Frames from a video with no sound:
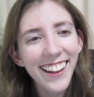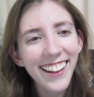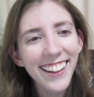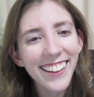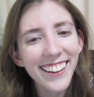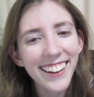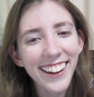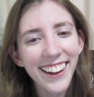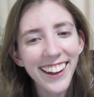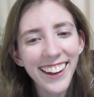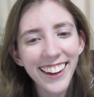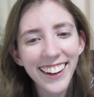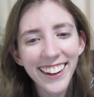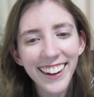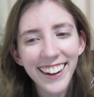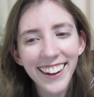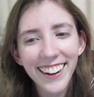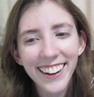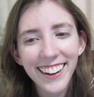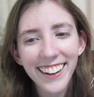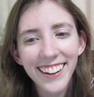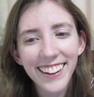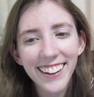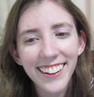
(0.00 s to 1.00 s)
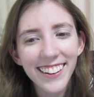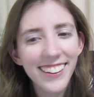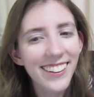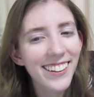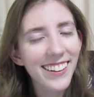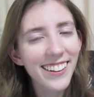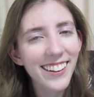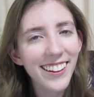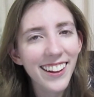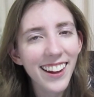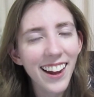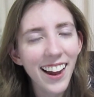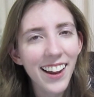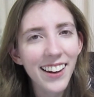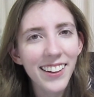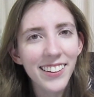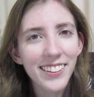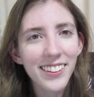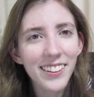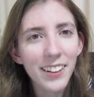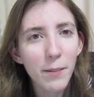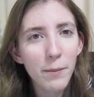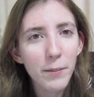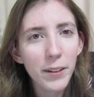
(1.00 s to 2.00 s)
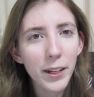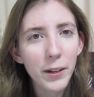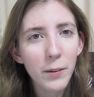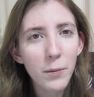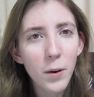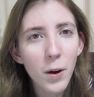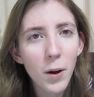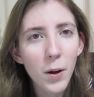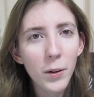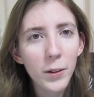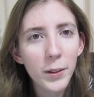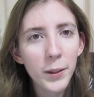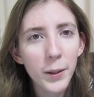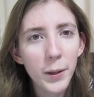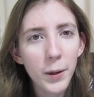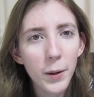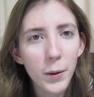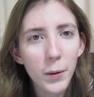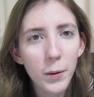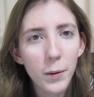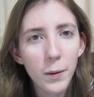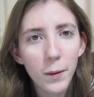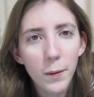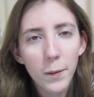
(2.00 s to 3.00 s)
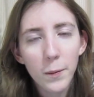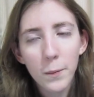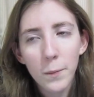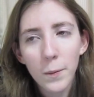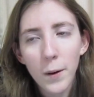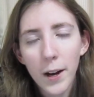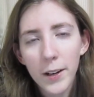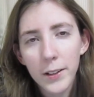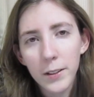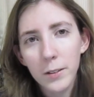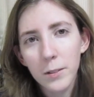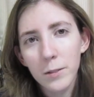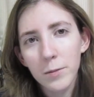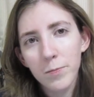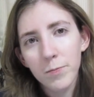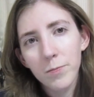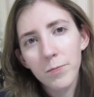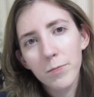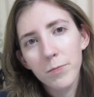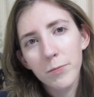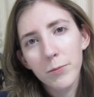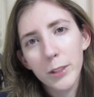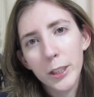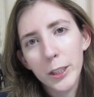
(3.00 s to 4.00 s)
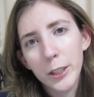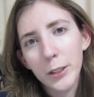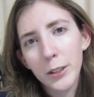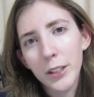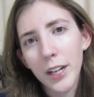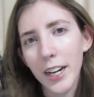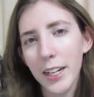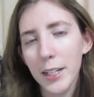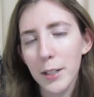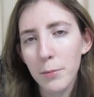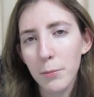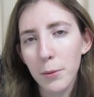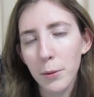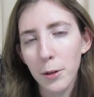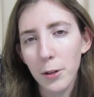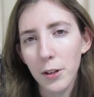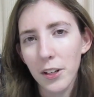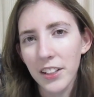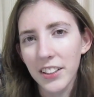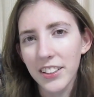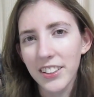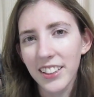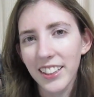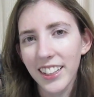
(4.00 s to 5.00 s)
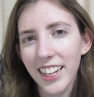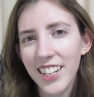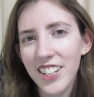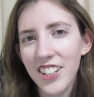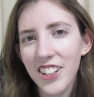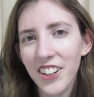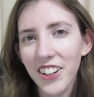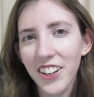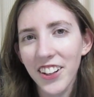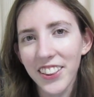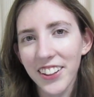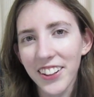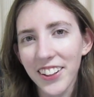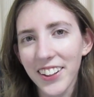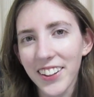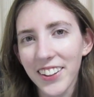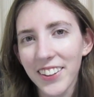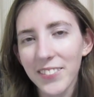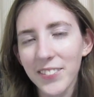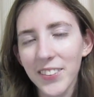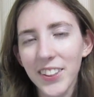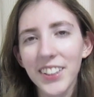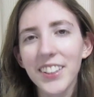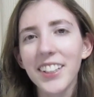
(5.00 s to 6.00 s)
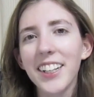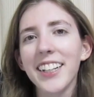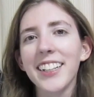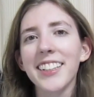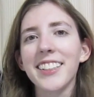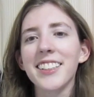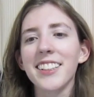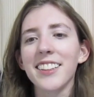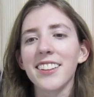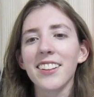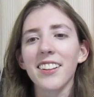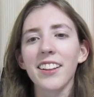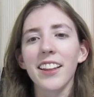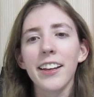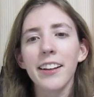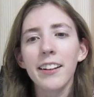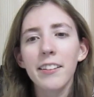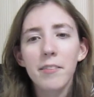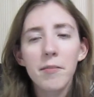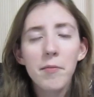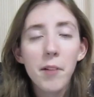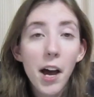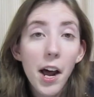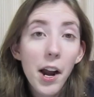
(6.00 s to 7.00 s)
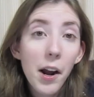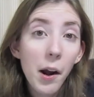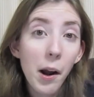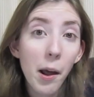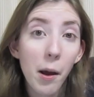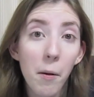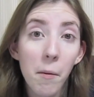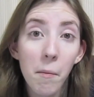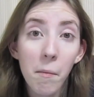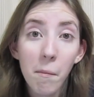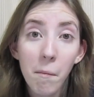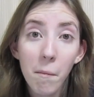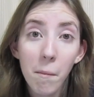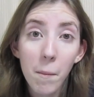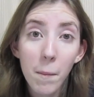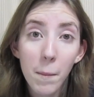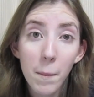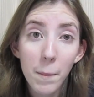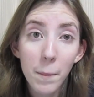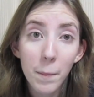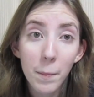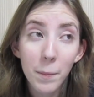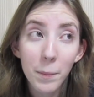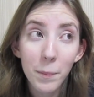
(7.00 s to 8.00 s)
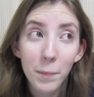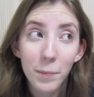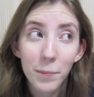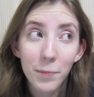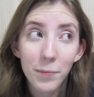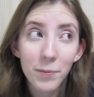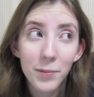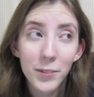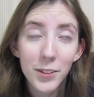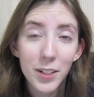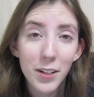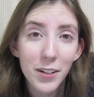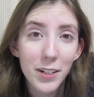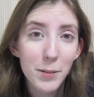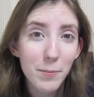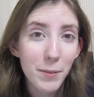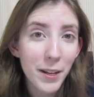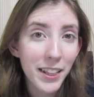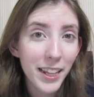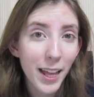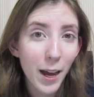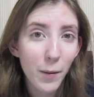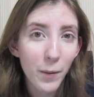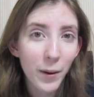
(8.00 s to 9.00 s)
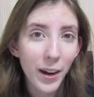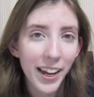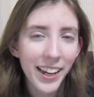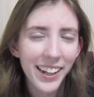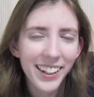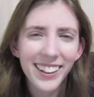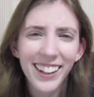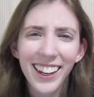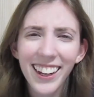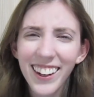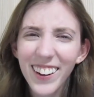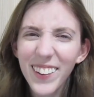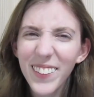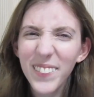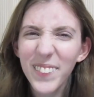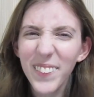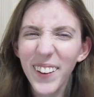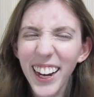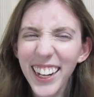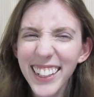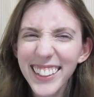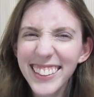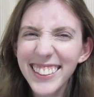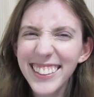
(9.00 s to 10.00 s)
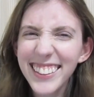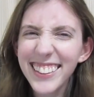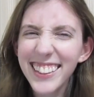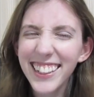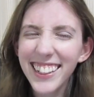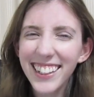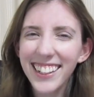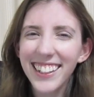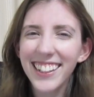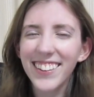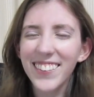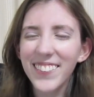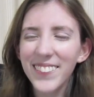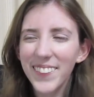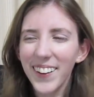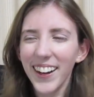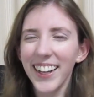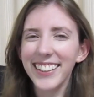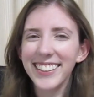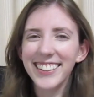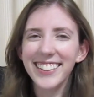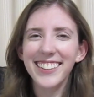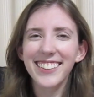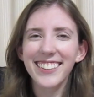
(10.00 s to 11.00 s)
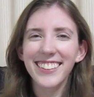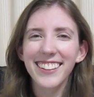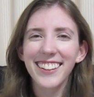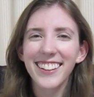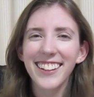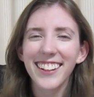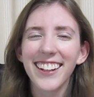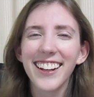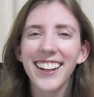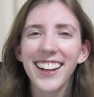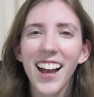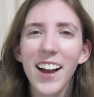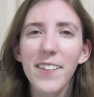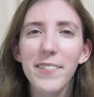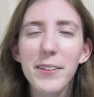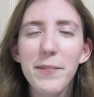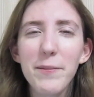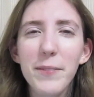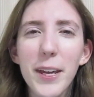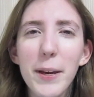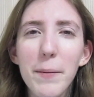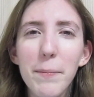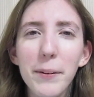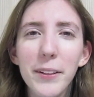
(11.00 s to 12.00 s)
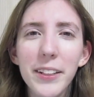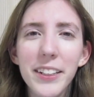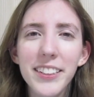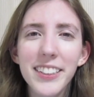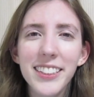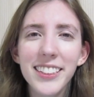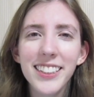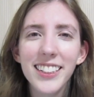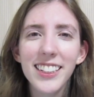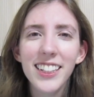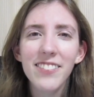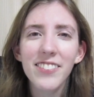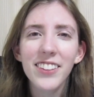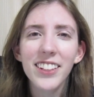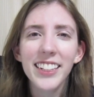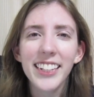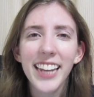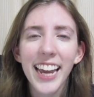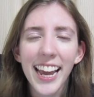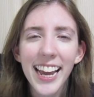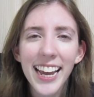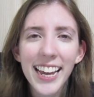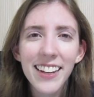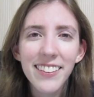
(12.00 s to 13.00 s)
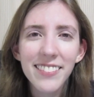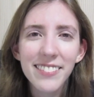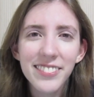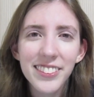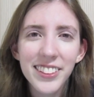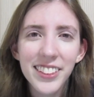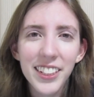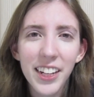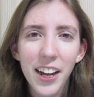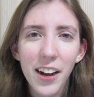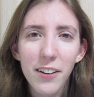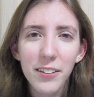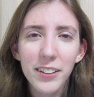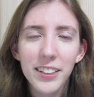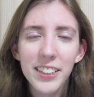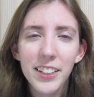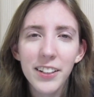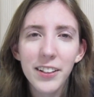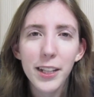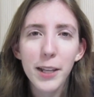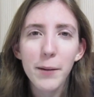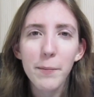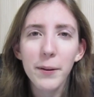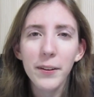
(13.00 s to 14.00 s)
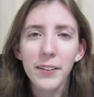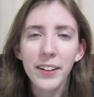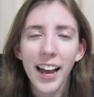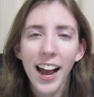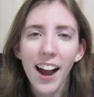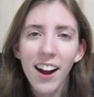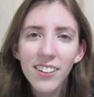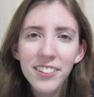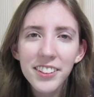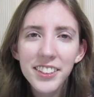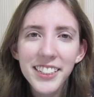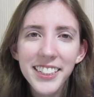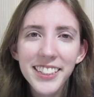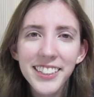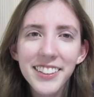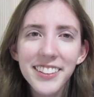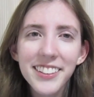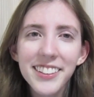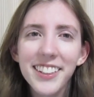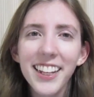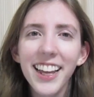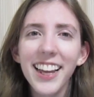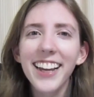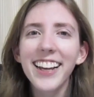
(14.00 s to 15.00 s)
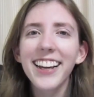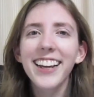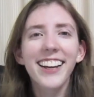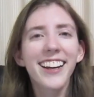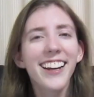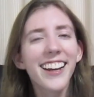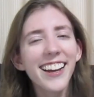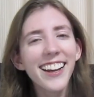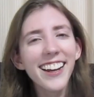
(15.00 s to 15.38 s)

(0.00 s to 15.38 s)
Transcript: like, and I'm like, well, you know, why don't you guys put insulation in their buildings? And they're like, I don't know. It's always been that way. Like, what? What? I mean, people used to live in caves, you know, until they built houses. Like,